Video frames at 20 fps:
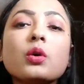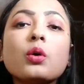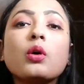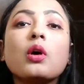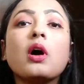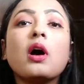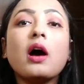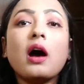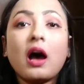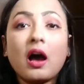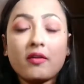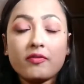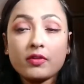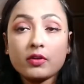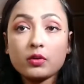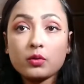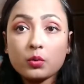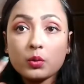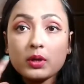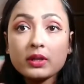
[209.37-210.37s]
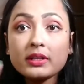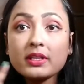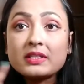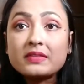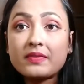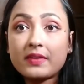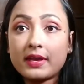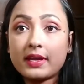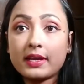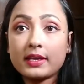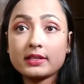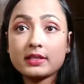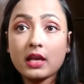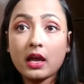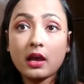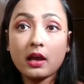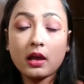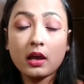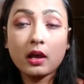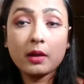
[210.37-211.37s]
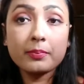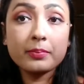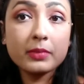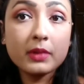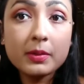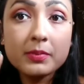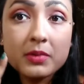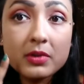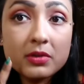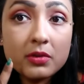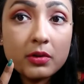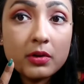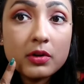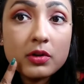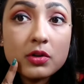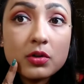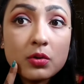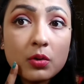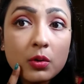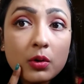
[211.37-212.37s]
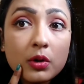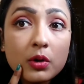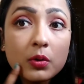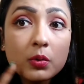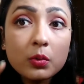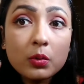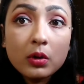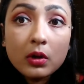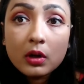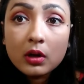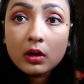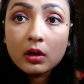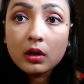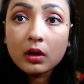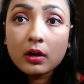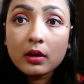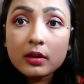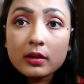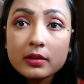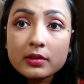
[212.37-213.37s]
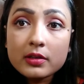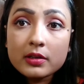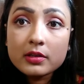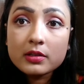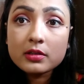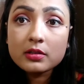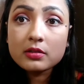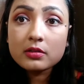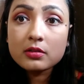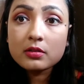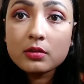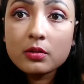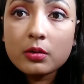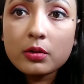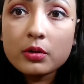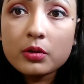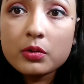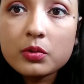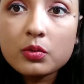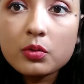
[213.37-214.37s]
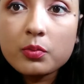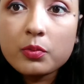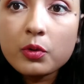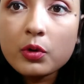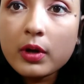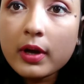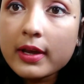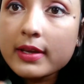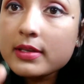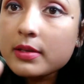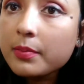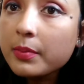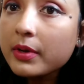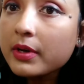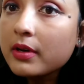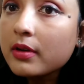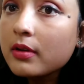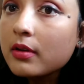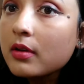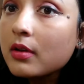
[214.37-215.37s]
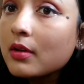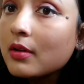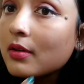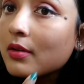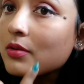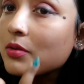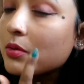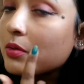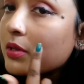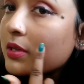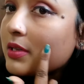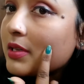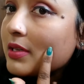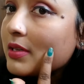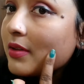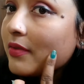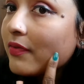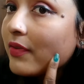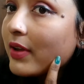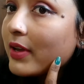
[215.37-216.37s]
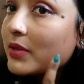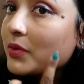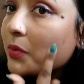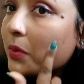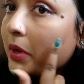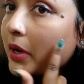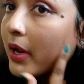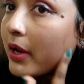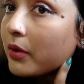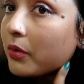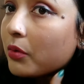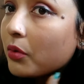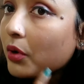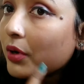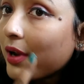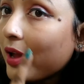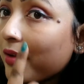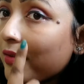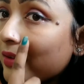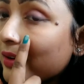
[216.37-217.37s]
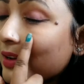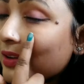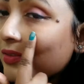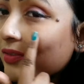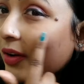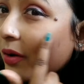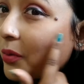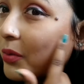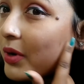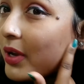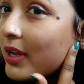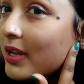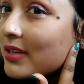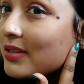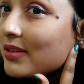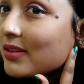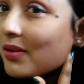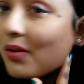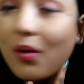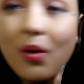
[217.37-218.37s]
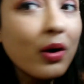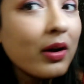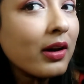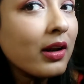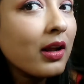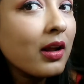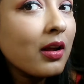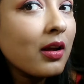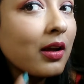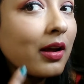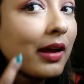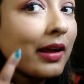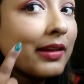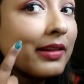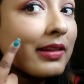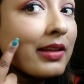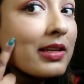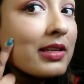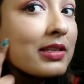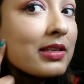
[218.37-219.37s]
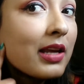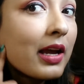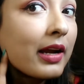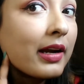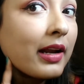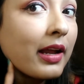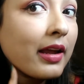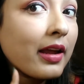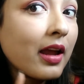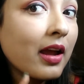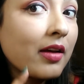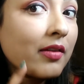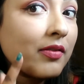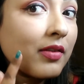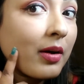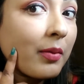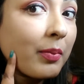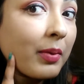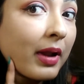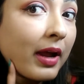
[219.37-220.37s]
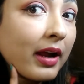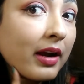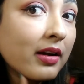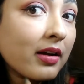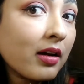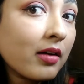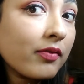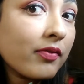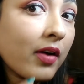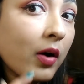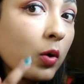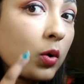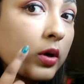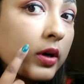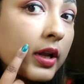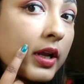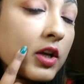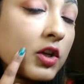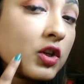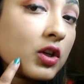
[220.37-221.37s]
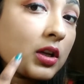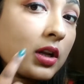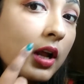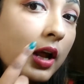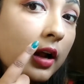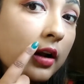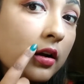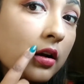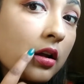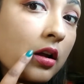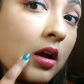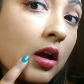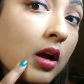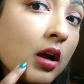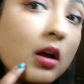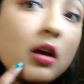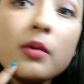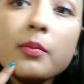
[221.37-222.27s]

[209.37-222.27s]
So after doing this phase, I'm just gonna show you, just going to zoom you guys a bit. So this is the phase where I do not have any foundation on, and this side I have applied a foundation, and